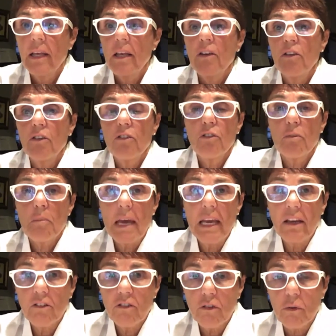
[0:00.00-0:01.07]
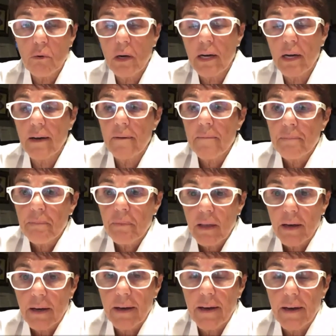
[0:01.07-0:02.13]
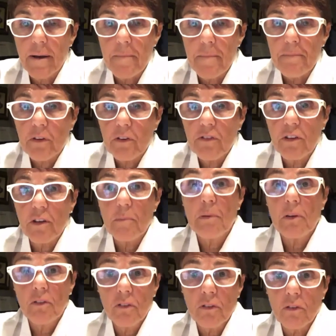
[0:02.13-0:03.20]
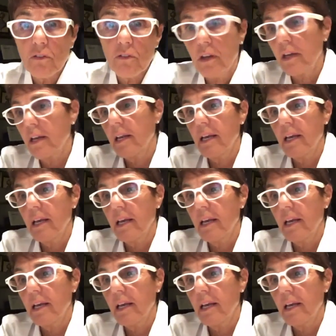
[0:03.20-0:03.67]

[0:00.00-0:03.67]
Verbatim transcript: You should make sure um, she pursues it.